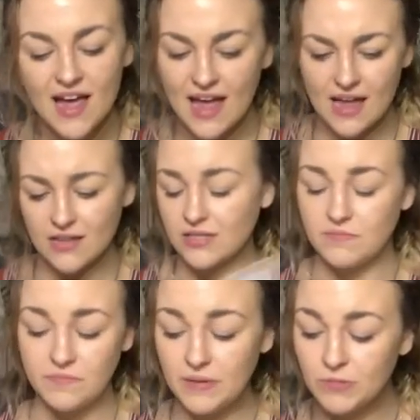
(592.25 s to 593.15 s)
And
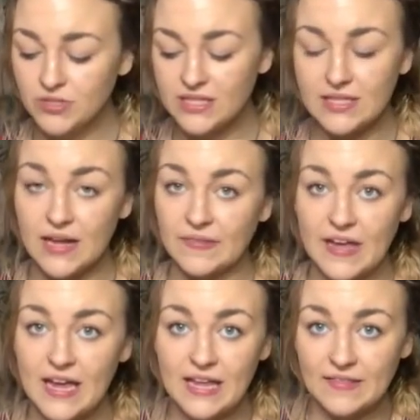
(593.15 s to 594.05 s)
people see that.
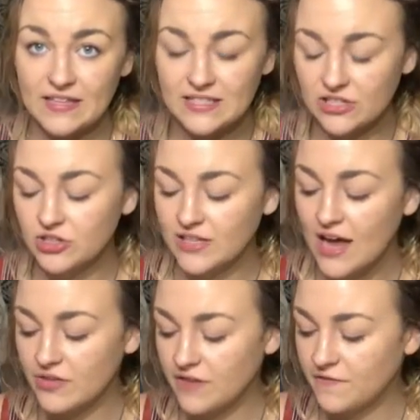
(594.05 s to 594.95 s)
That's literally
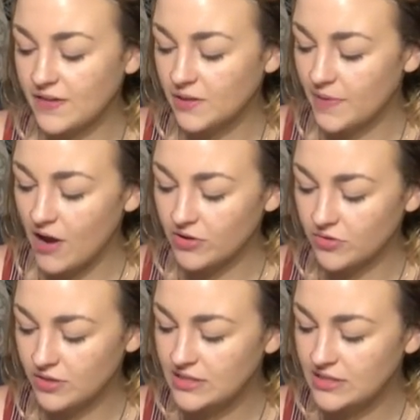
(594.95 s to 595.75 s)
how they feel about you,